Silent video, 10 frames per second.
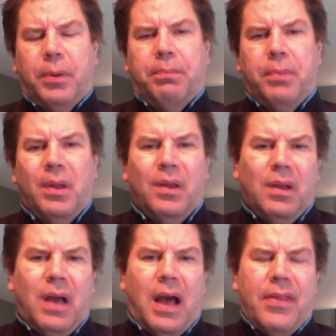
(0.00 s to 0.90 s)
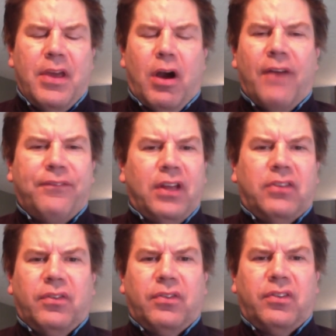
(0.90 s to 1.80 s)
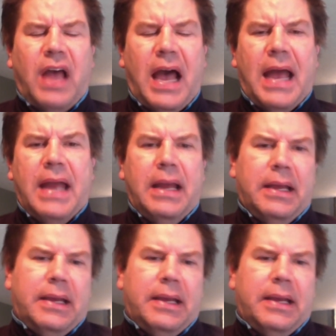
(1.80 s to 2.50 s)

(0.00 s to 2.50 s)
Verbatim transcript: But on the offensive side,